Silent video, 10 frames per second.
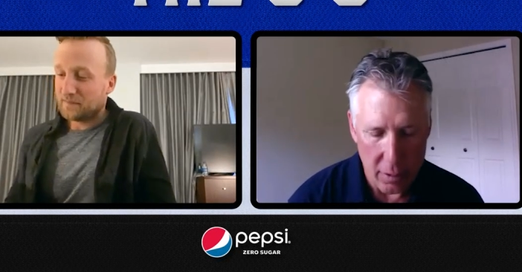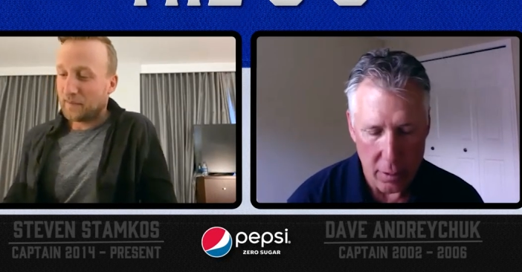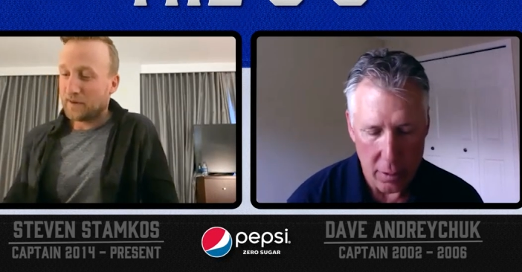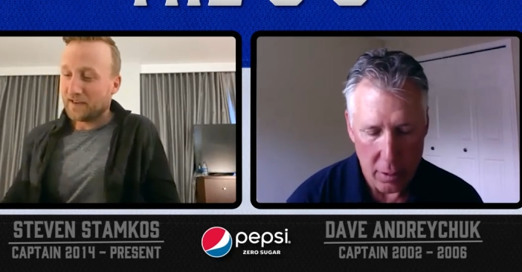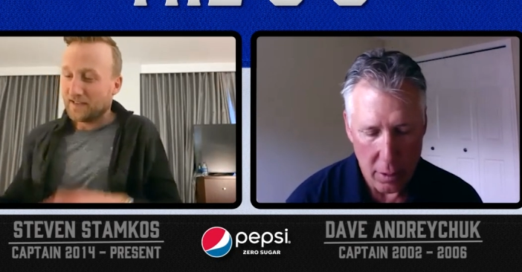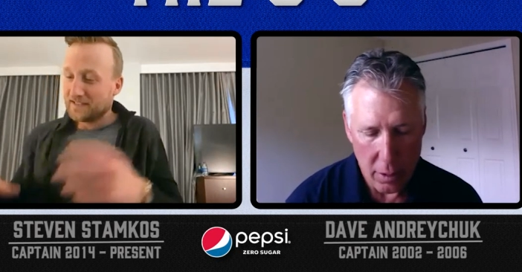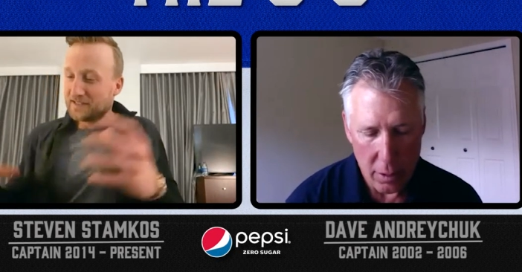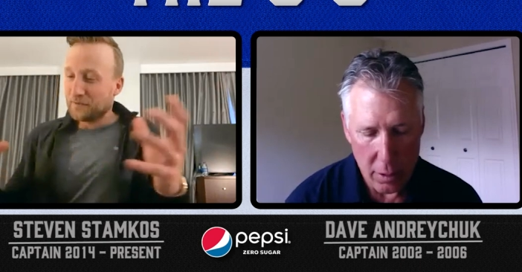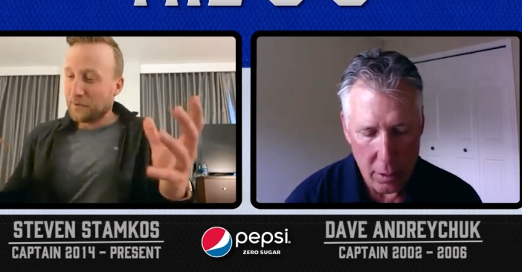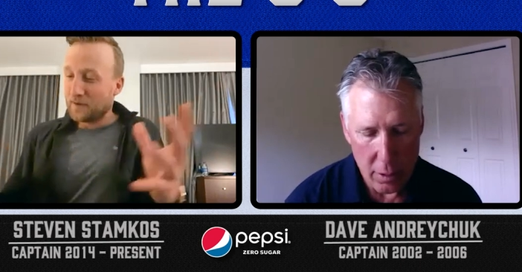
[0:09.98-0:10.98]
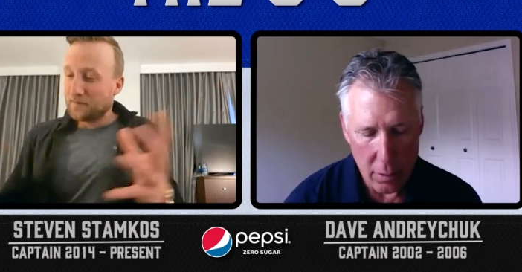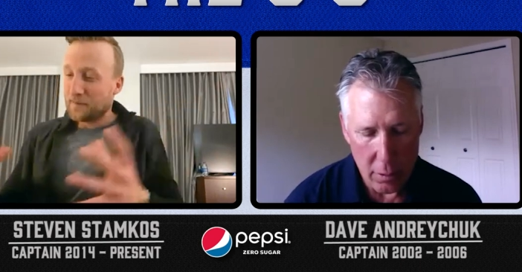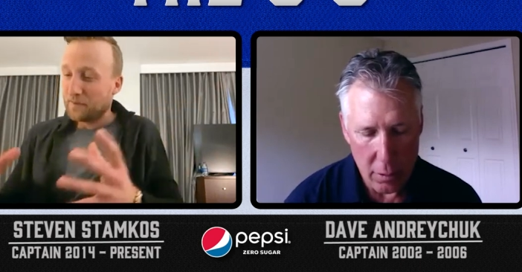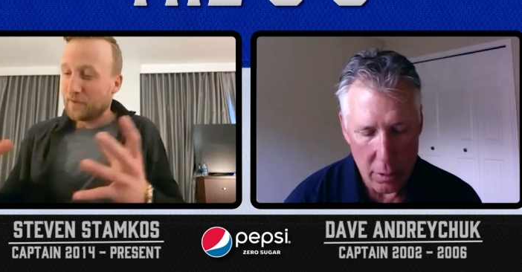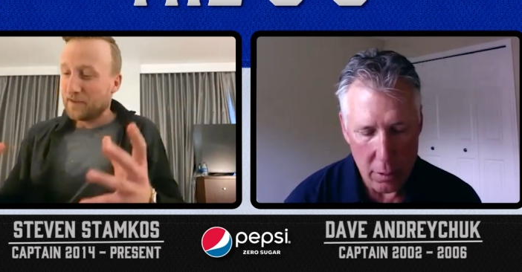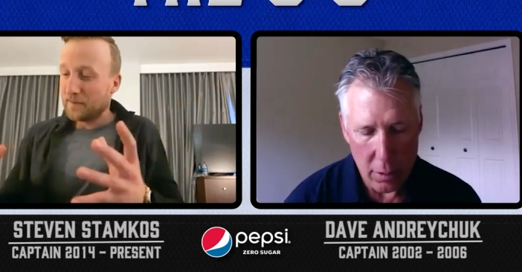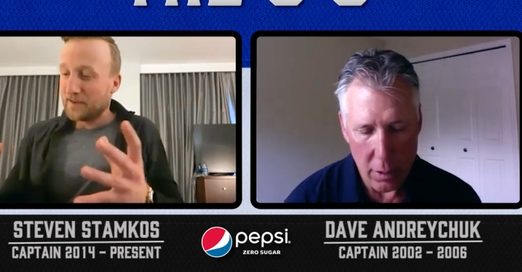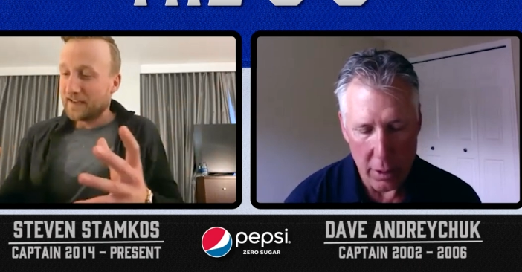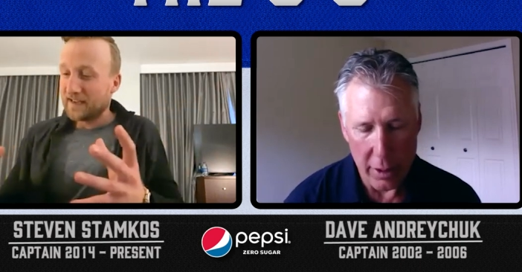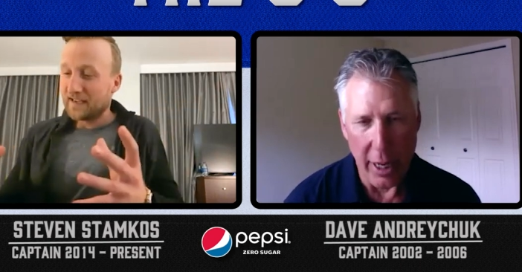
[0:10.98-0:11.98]
Speaker 1: put it into one memory,
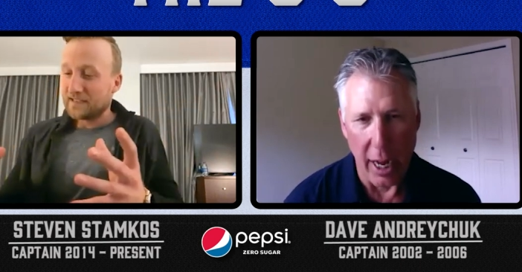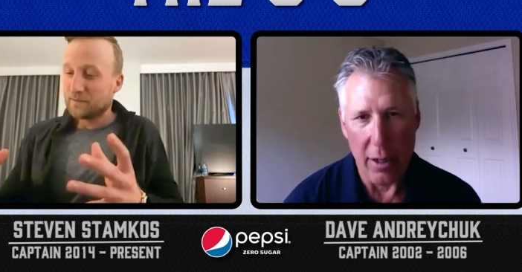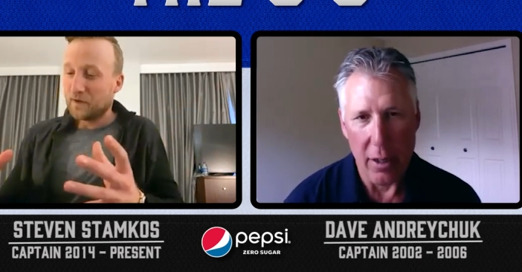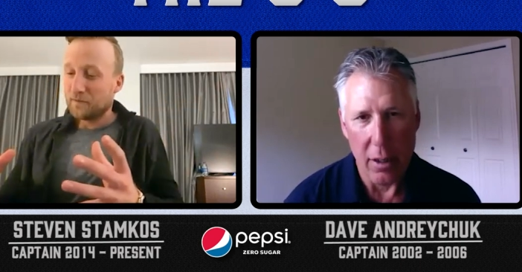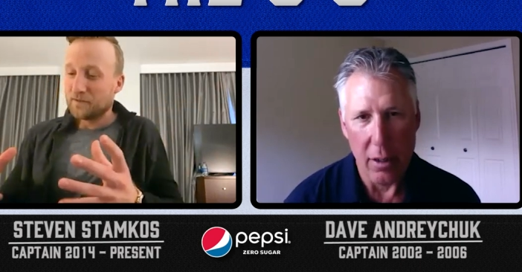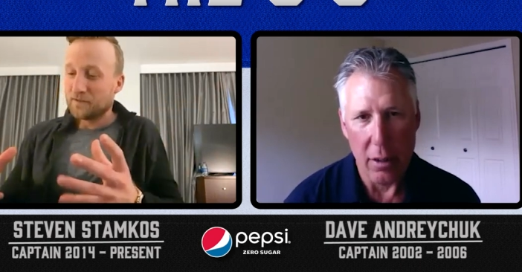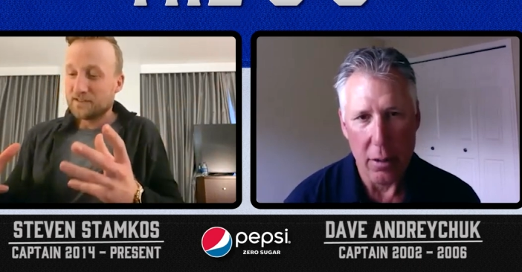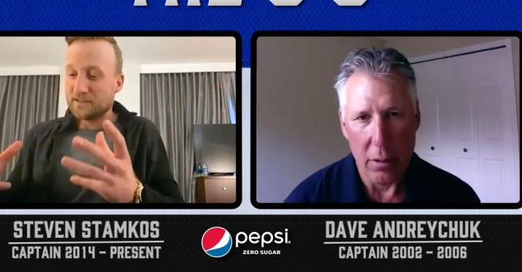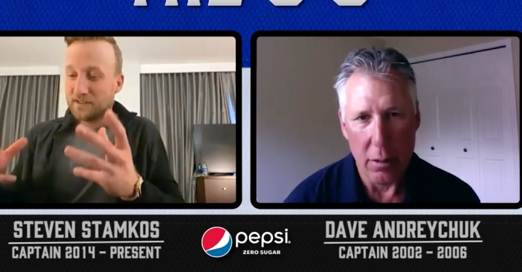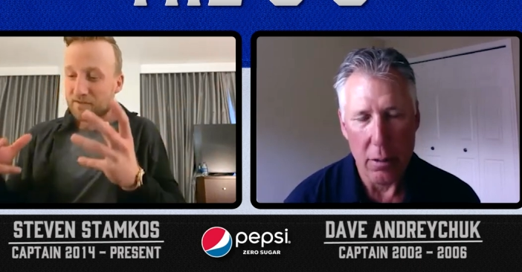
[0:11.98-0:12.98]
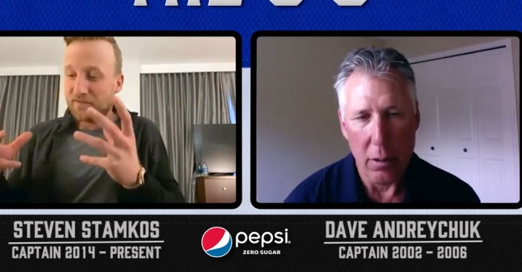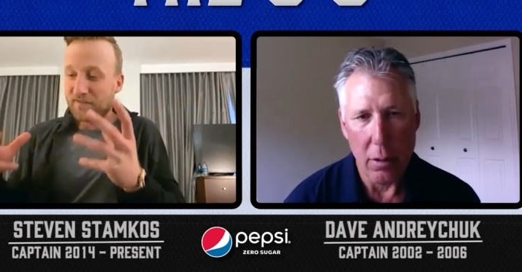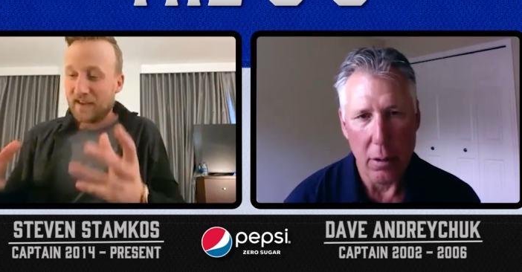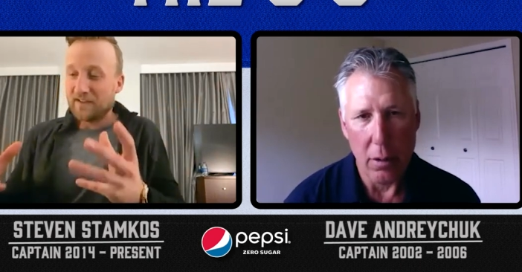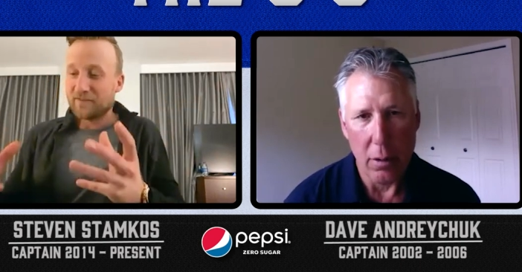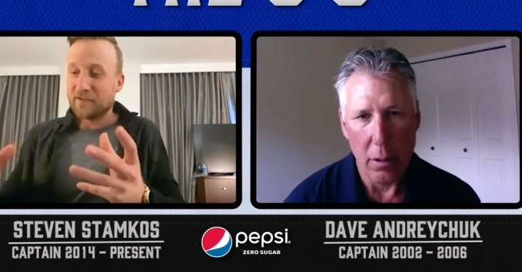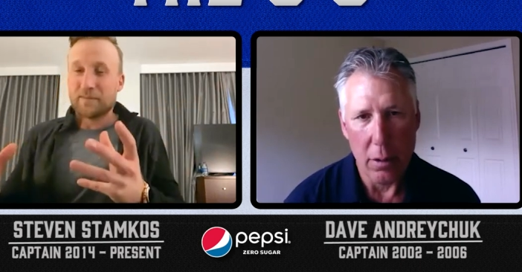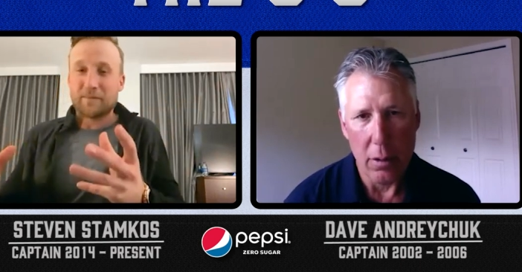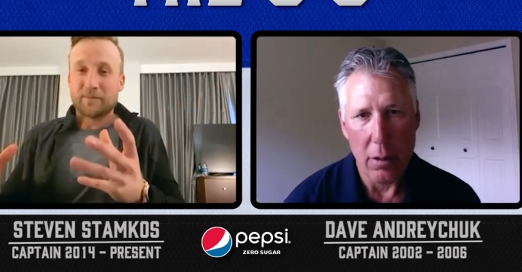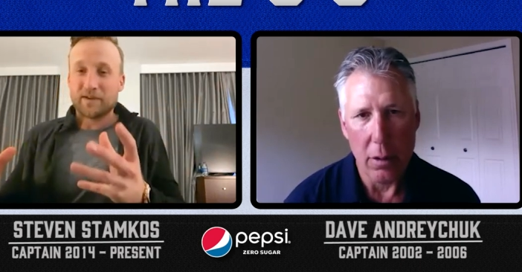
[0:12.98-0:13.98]
but I guess what would your favorite
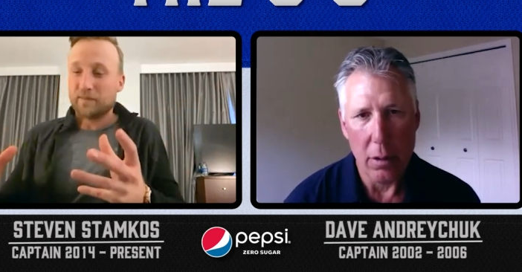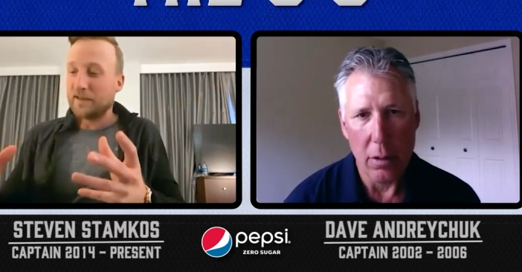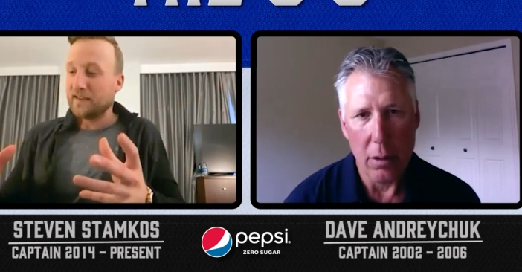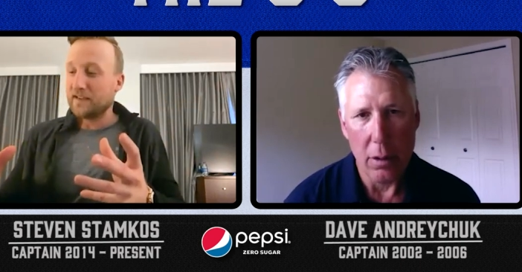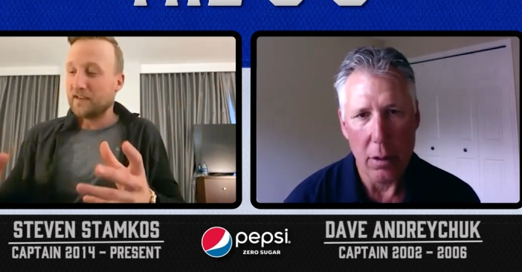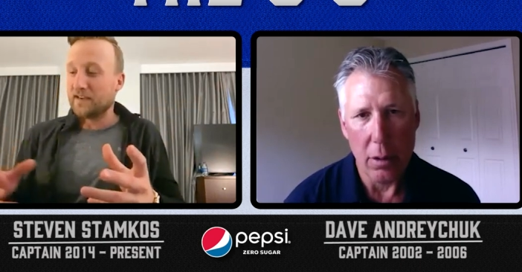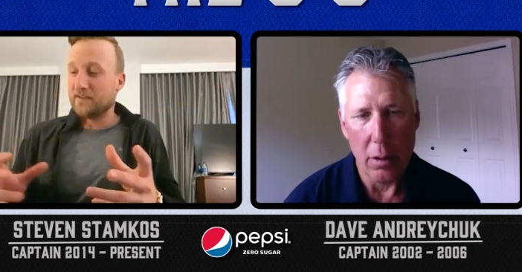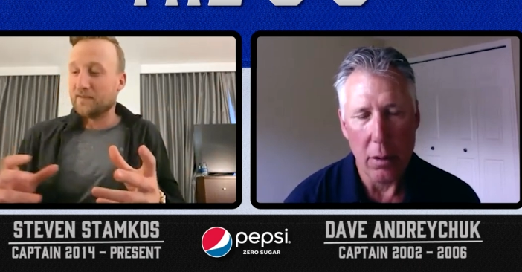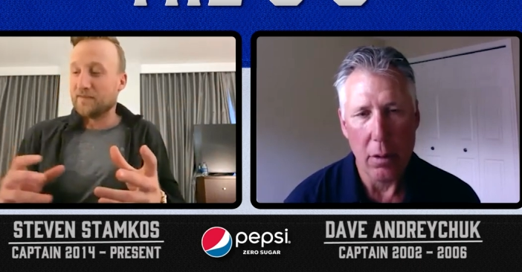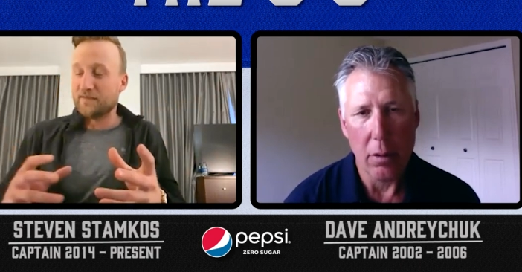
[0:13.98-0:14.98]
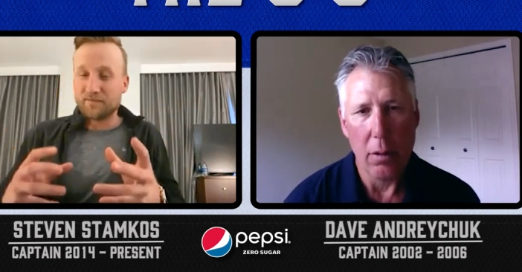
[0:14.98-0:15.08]
memory be of